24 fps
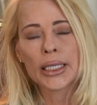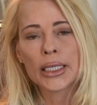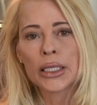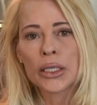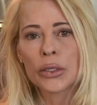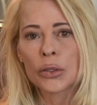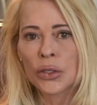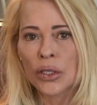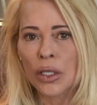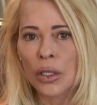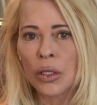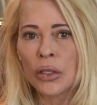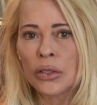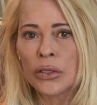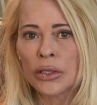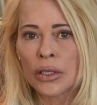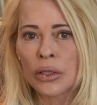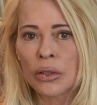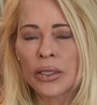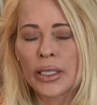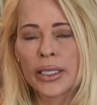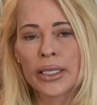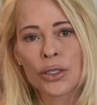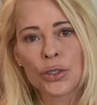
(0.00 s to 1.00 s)
There's
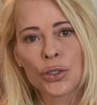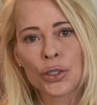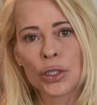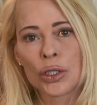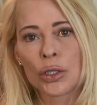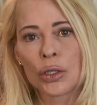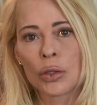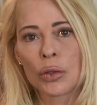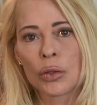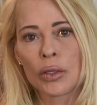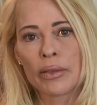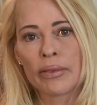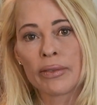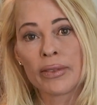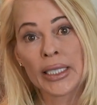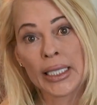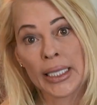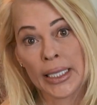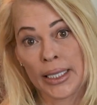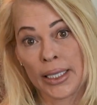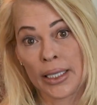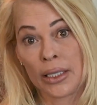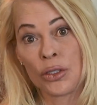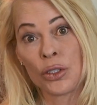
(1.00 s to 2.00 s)
also the issue of the
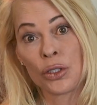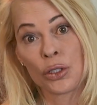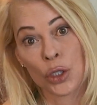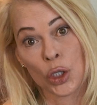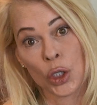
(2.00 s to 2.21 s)
kids